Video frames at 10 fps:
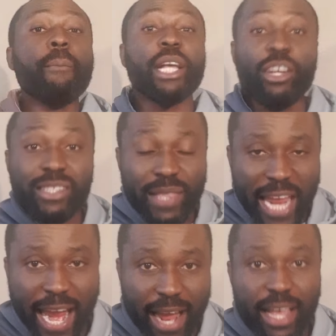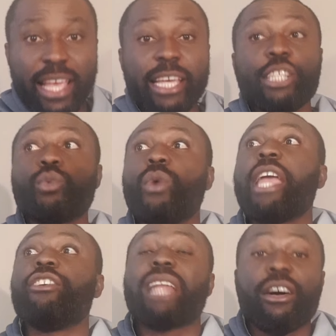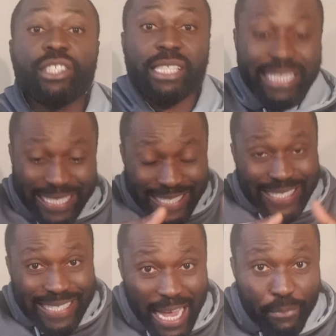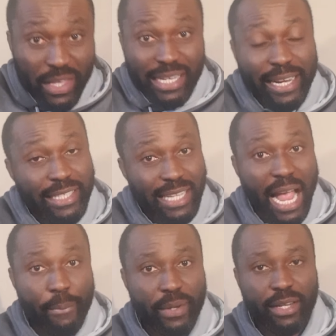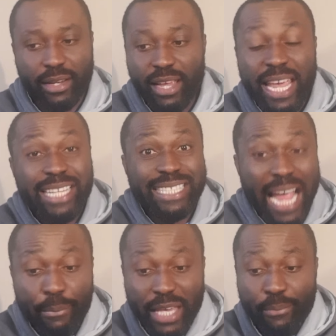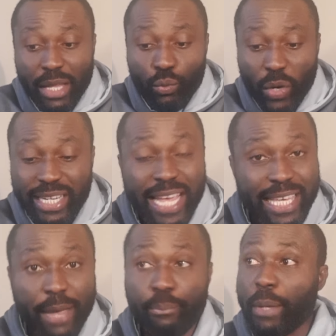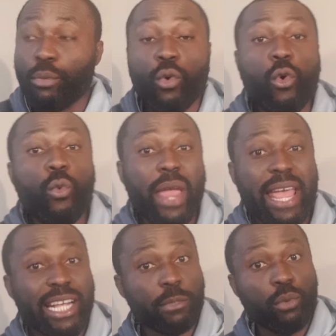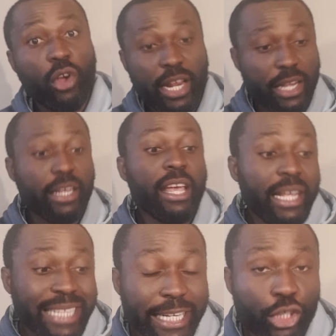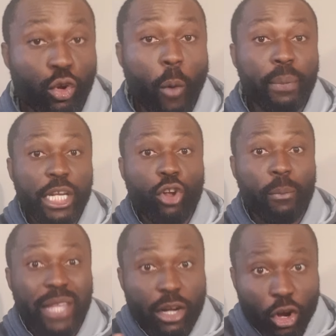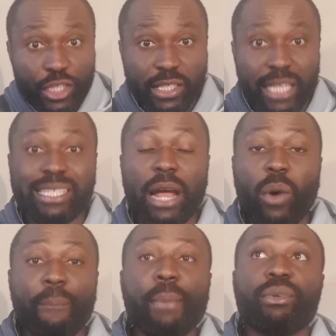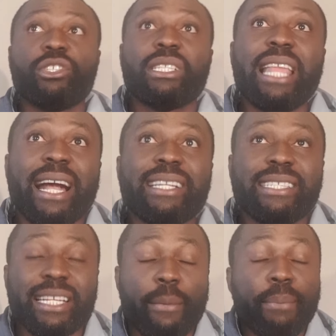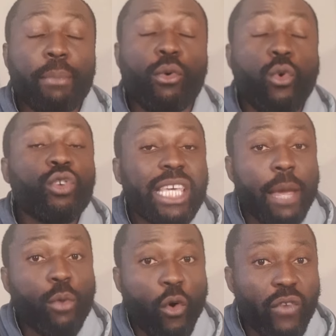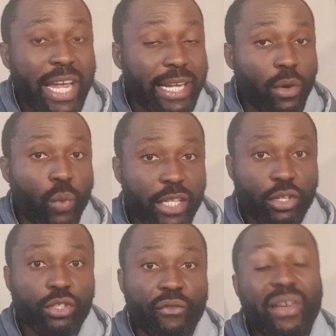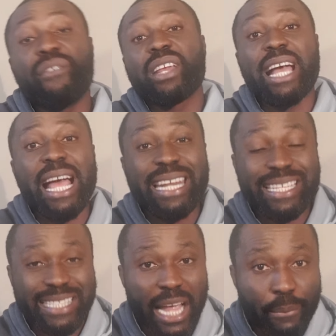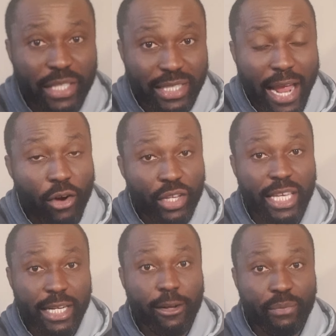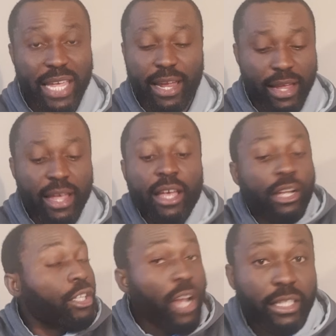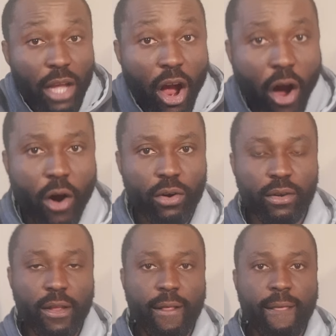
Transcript: because there is where you now see the same thing that is happening. A time came that when they came, people who were exploiting, that is opening up the continent. There were people, just like I said, the people who came over in the west coast of Africa and established their own kingdom there. Not all